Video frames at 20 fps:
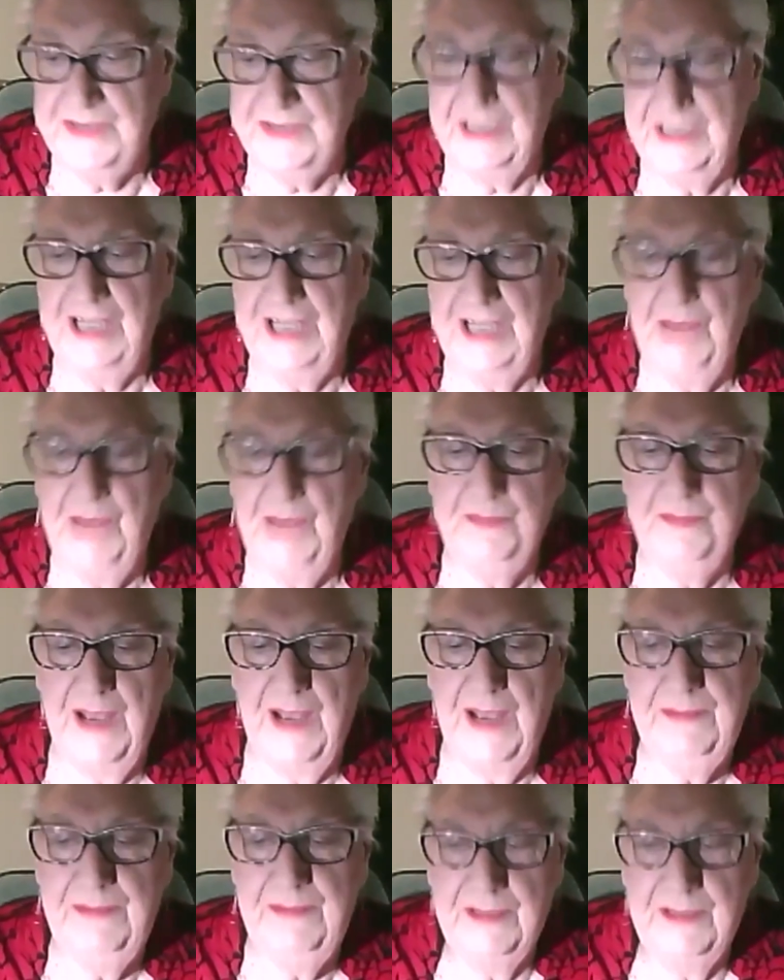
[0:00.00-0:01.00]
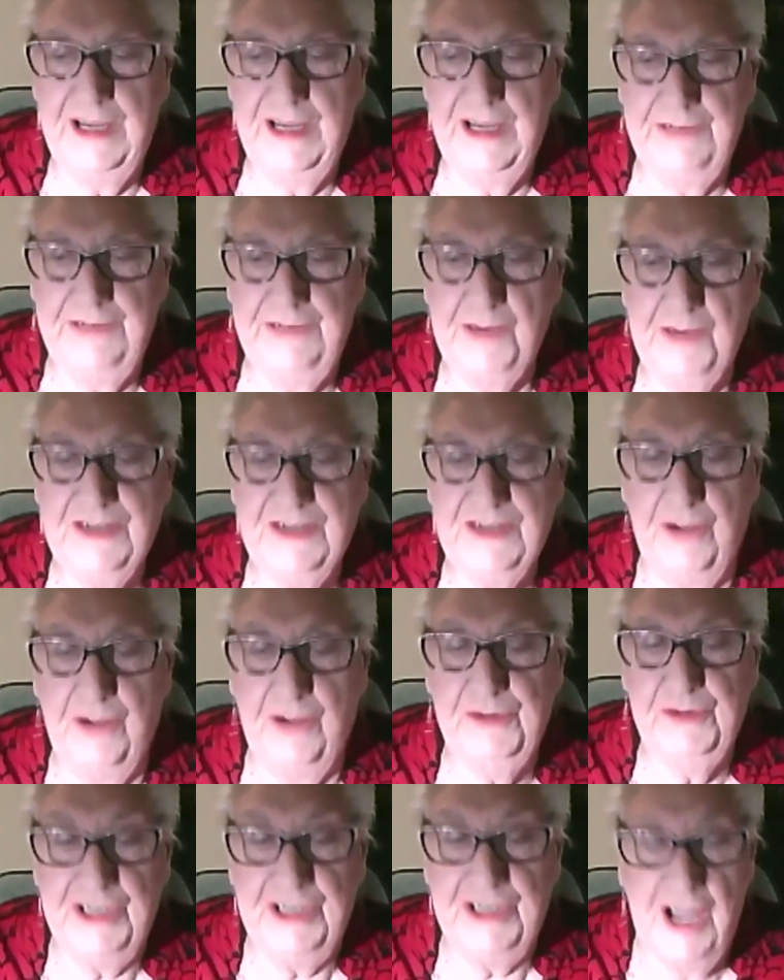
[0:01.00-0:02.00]
and I kind of was not
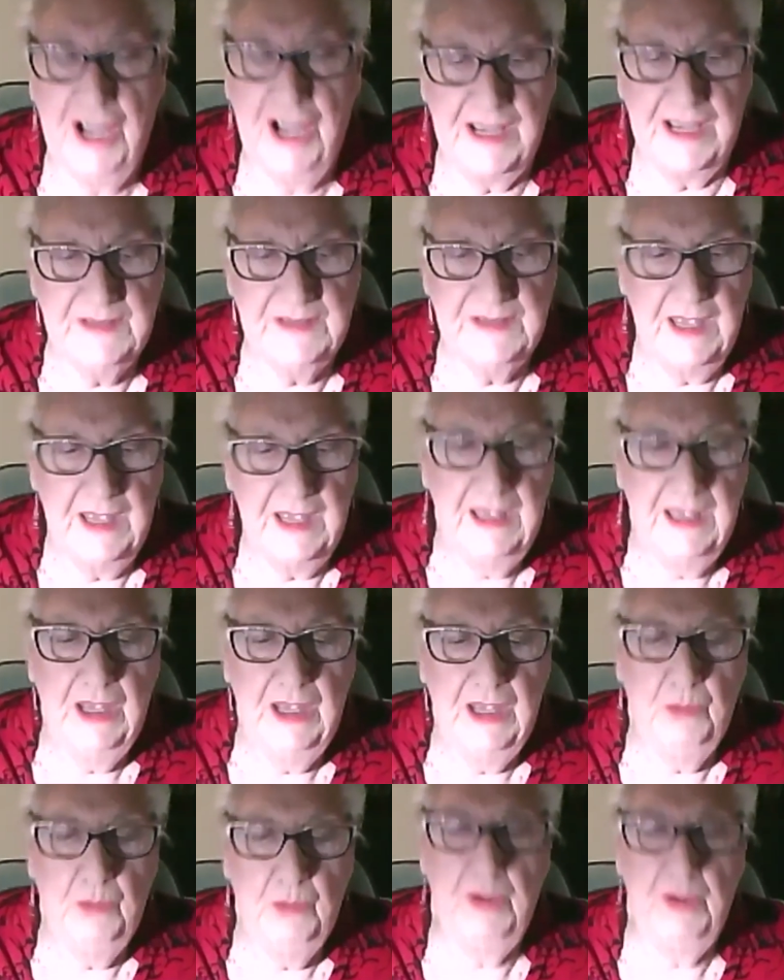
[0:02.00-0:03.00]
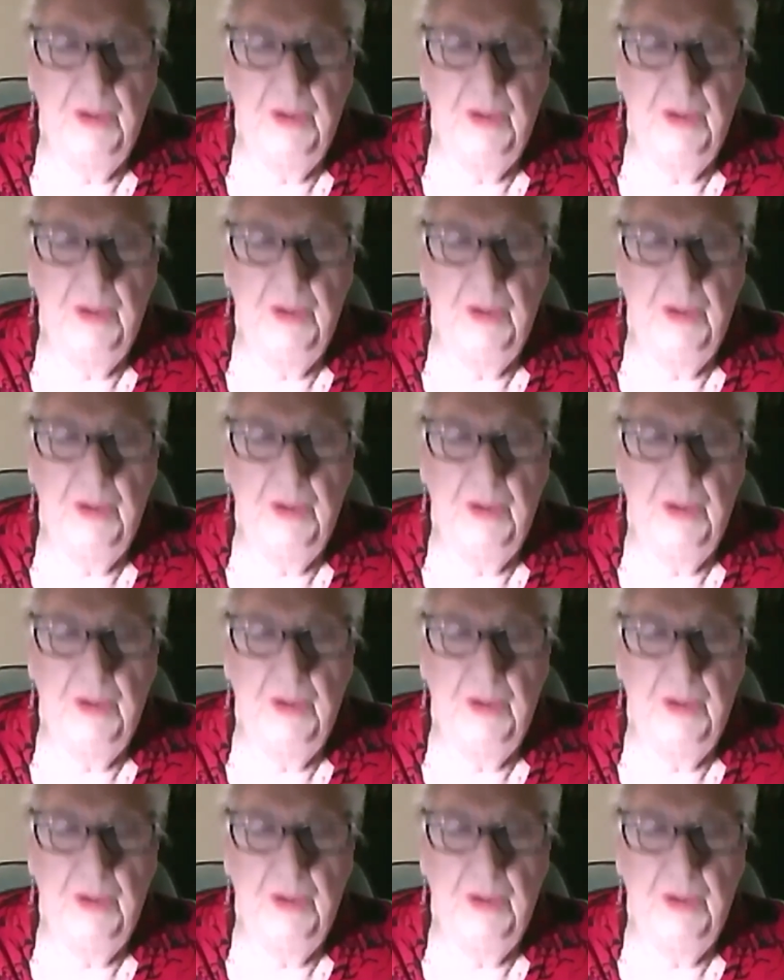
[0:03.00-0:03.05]
very nice when